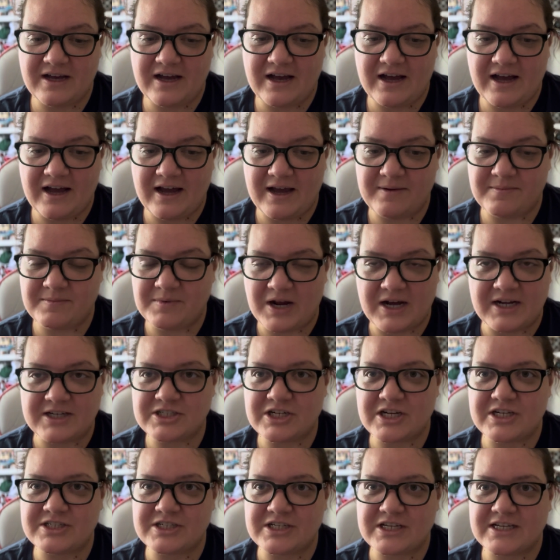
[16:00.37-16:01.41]
I'm not
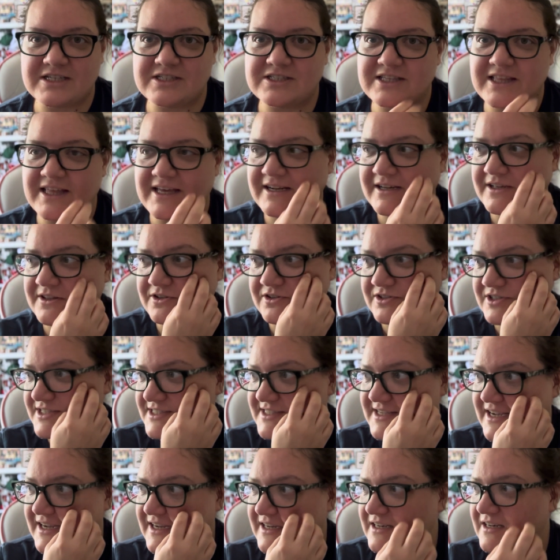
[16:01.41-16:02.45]
changing it to that other
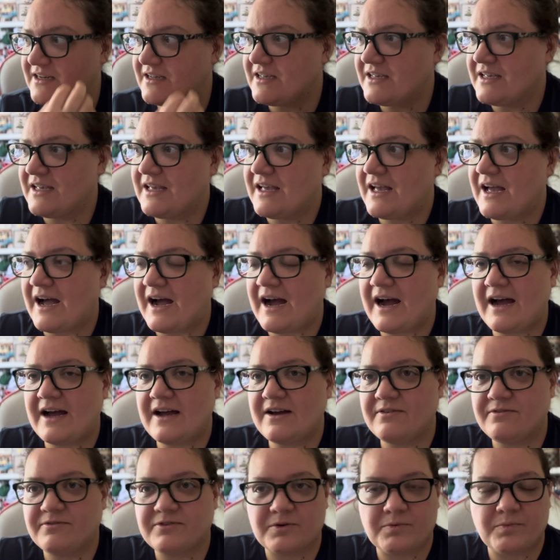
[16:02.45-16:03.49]
design.
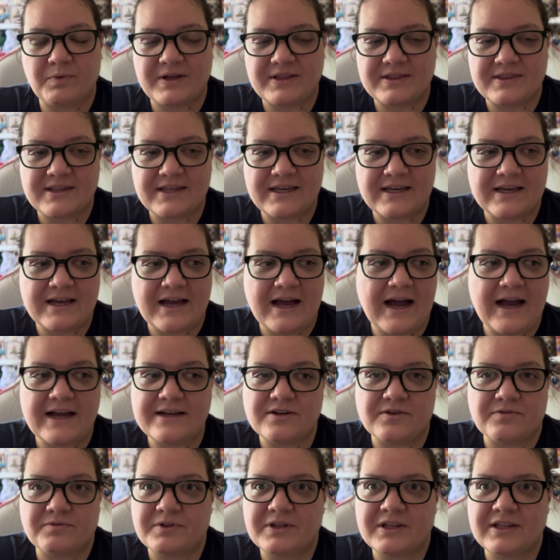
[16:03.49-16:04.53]
For one thing, I
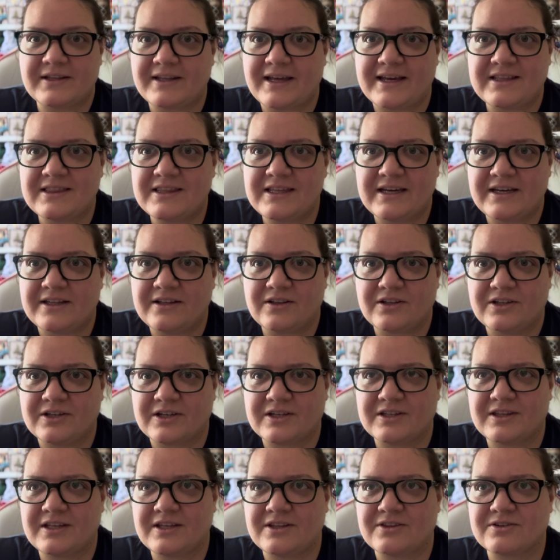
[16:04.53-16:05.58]
don't really like the look
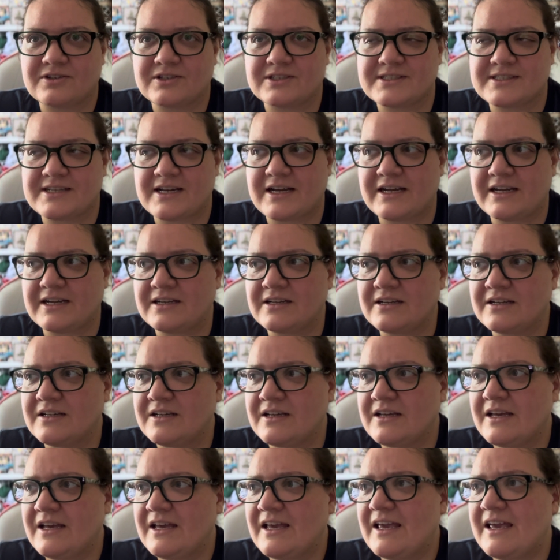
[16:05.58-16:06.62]
of the other design.
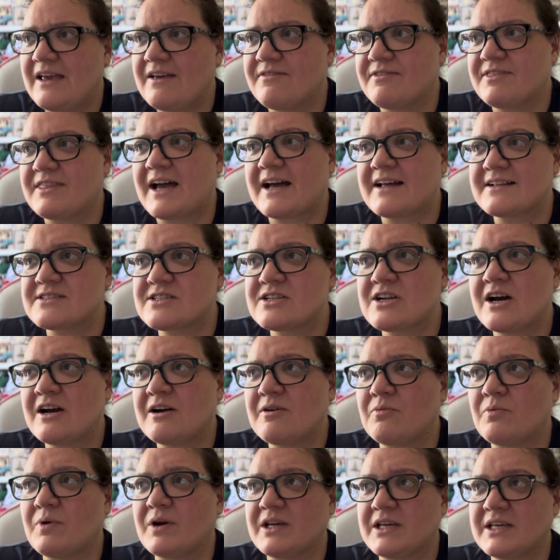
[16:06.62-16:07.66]
If that's
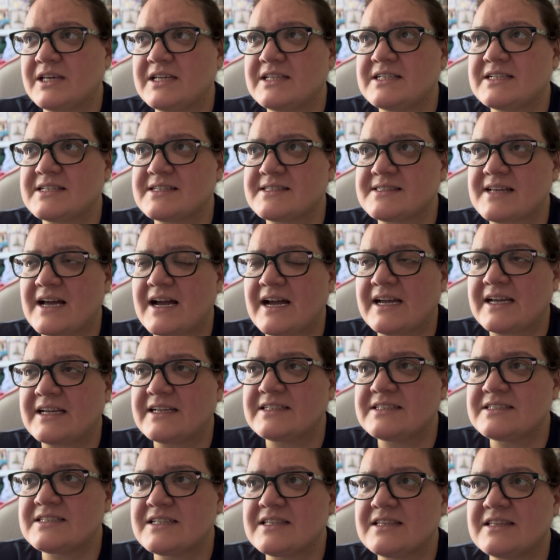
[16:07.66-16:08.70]
not what he
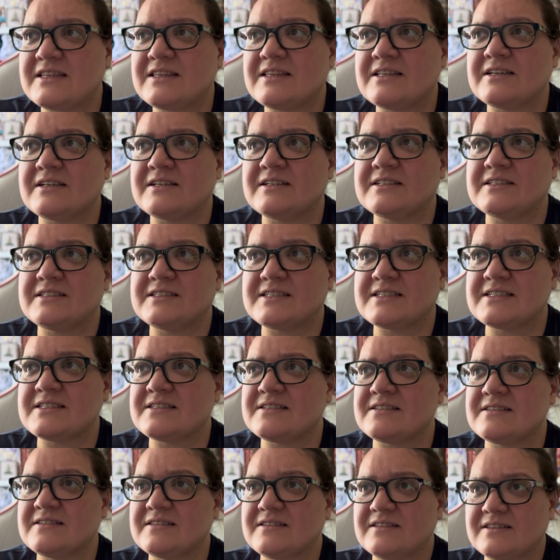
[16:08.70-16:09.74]
designed the
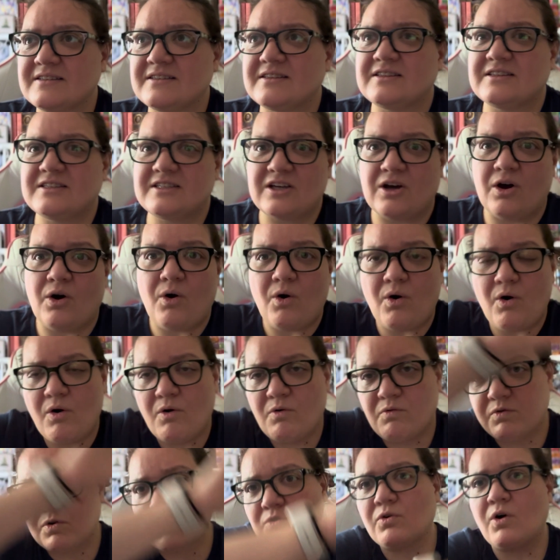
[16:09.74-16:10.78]

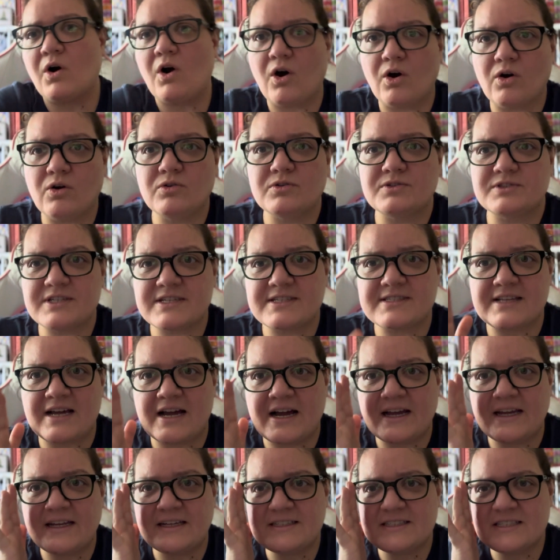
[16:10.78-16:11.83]
overall
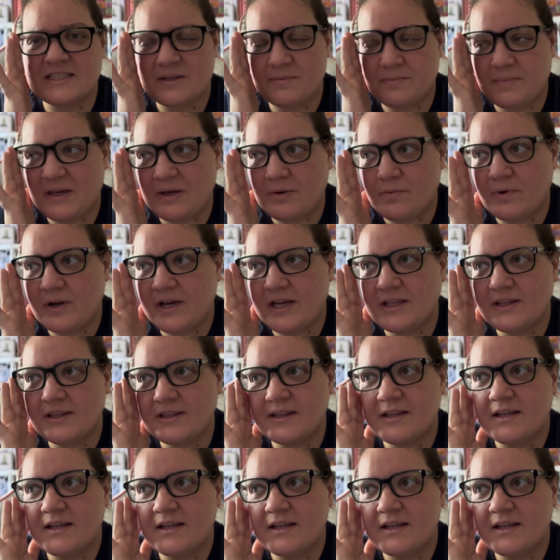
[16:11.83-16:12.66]
design to be with,